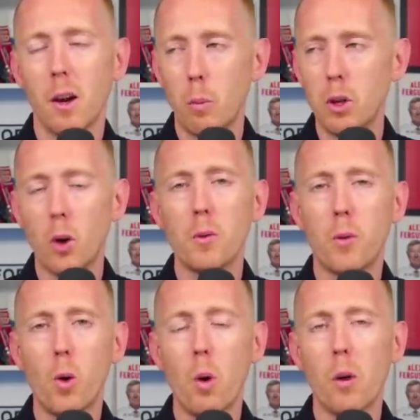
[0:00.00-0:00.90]
And we know
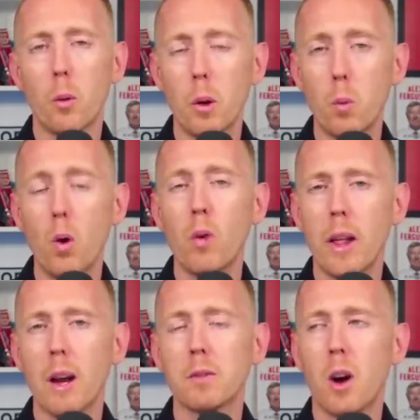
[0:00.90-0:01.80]
full well that we will
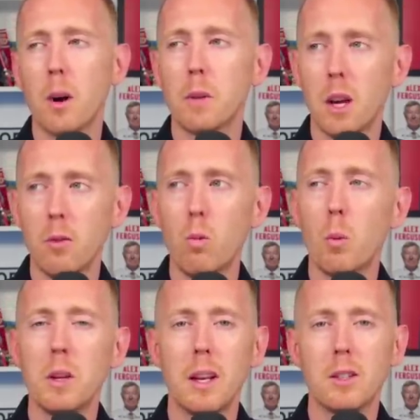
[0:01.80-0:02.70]
run out of time given
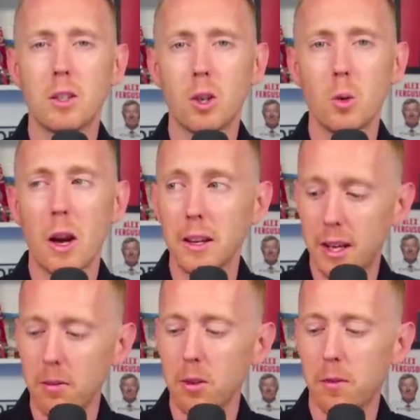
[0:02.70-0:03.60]
what we need to do
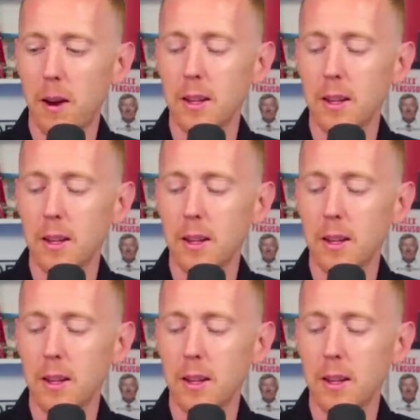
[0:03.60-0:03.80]
and given the